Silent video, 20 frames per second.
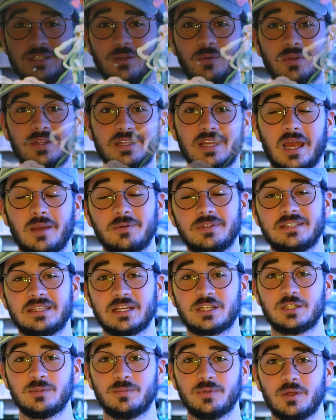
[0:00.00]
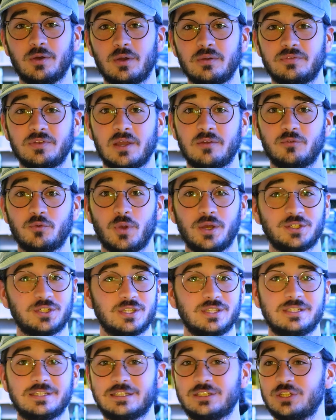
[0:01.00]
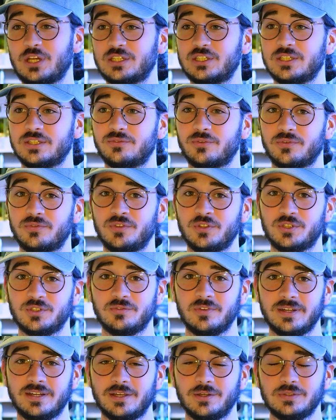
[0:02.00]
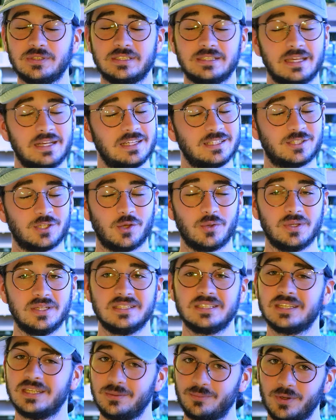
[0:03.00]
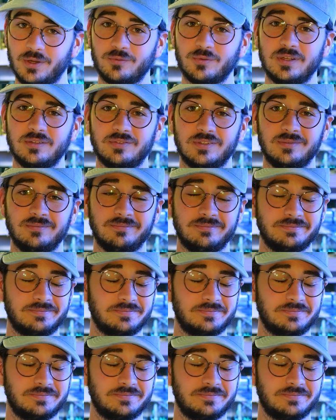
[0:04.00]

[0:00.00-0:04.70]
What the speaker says: know in the comment section below if you have questions, suggestions for future videos. And as always, keep on reefing.